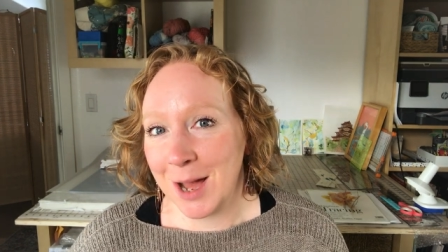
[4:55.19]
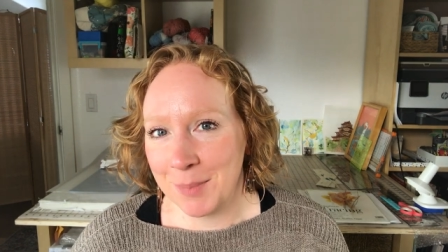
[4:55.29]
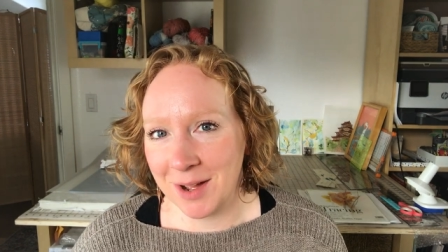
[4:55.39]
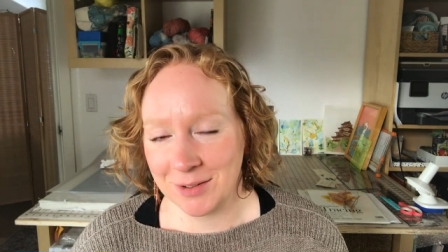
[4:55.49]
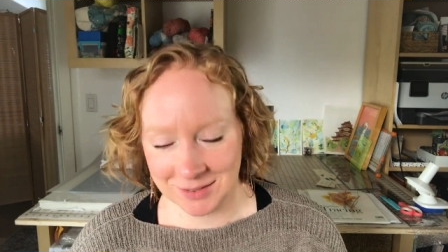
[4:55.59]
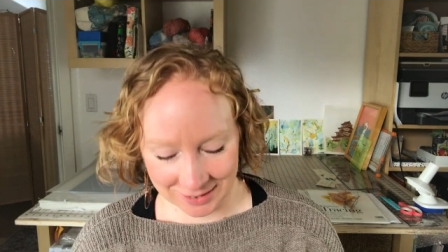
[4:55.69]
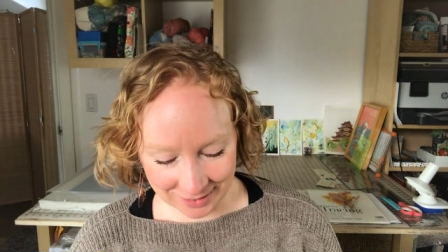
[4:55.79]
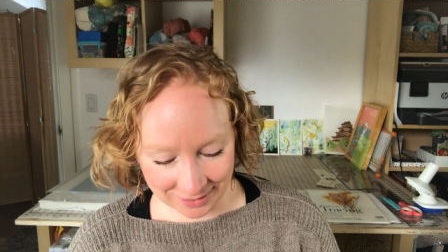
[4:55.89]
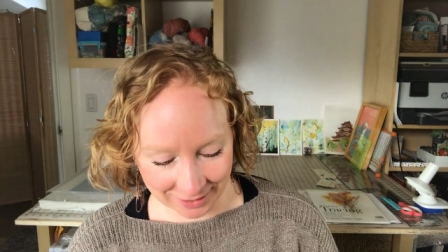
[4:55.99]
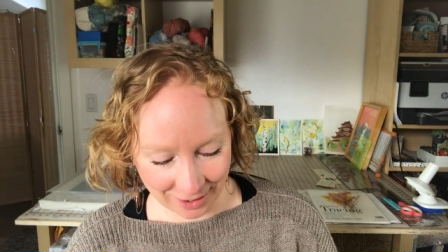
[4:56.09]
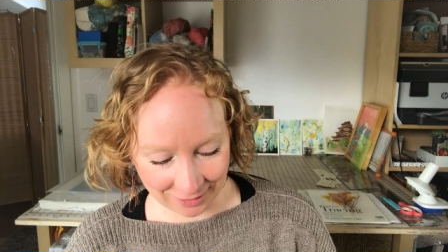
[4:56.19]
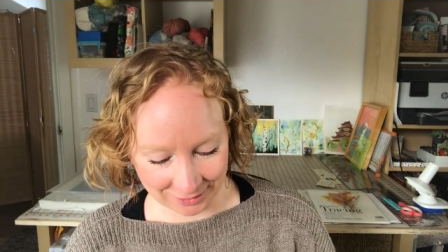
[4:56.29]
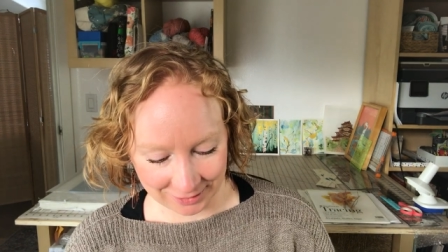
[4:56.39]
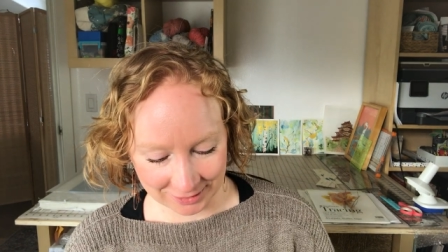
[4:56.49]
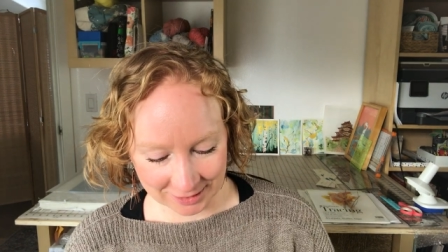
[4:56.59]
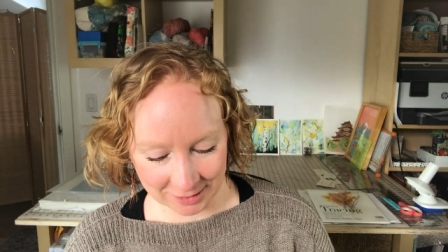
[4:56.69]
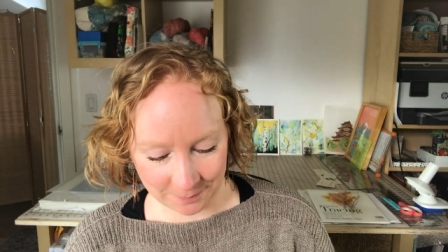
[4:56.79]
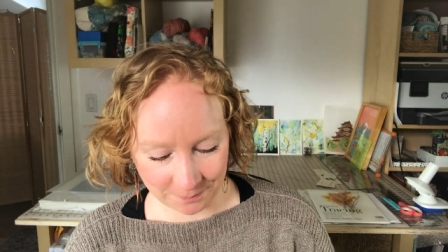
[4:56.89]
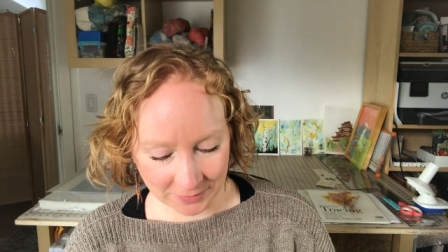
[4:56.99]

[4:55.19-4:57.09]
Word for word: about the colors.